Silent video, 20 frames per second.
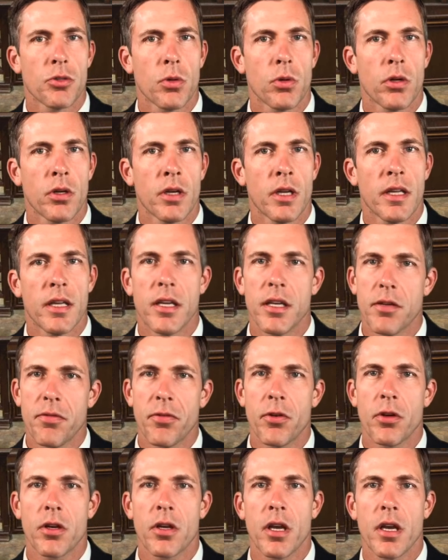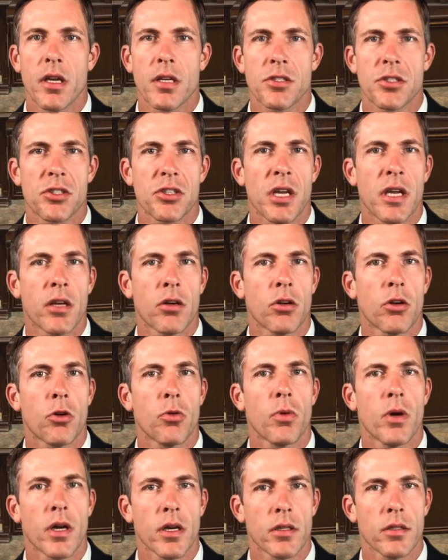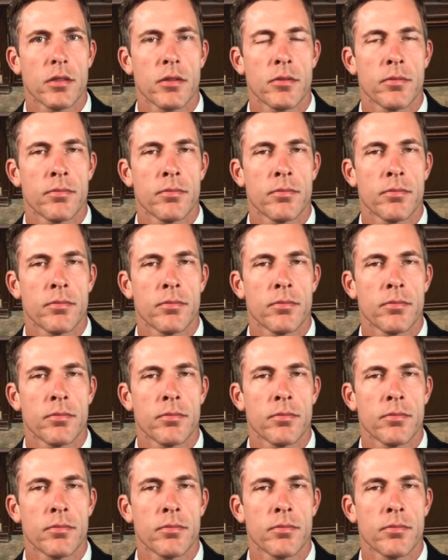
on it if your case is handled correctly.